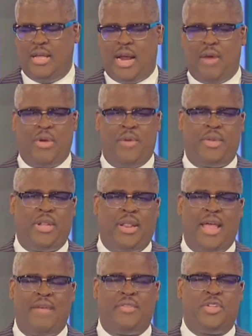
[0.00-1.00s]
You know, I read when
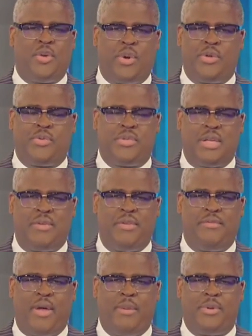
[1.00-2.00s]
the lavatories were
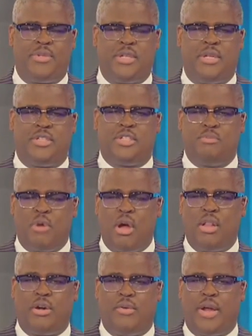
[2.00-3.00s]
75%
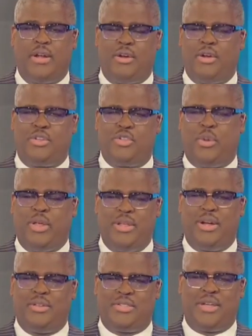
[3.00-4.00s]
smaller, right, or
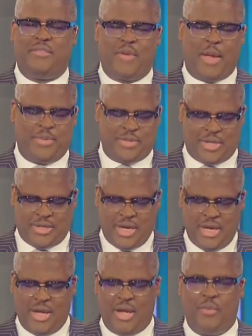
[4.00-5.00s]
75%
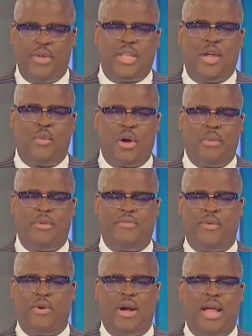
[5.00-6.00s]
of what they were
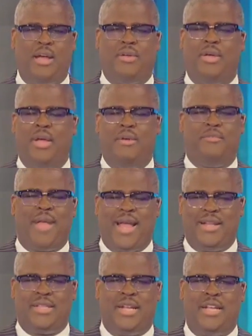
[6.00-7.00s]
before, how
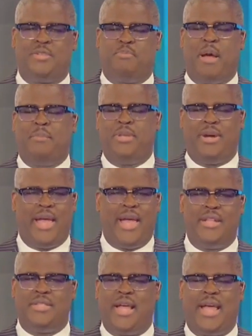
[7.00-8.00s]
flight attendants bumped their
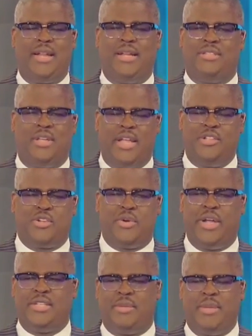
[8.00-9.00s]
heads, they had
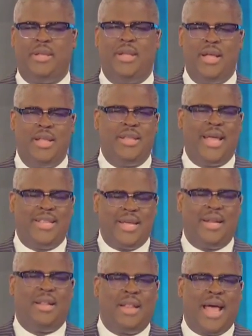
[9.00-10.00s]
injuries. I mean, they
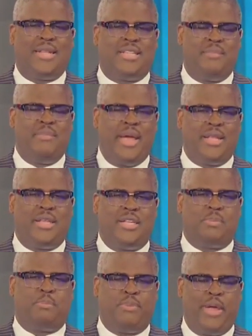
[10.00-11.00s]
did a lot to make
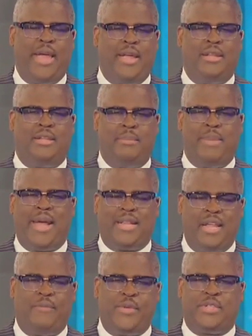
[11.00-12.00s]
this plane the
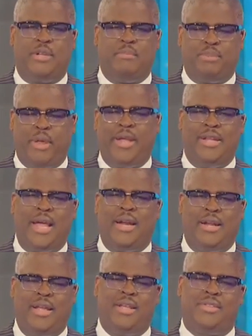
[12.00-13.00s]
magnificent plane
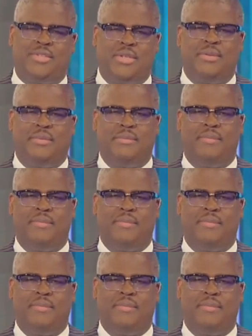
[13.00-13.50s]
that it is.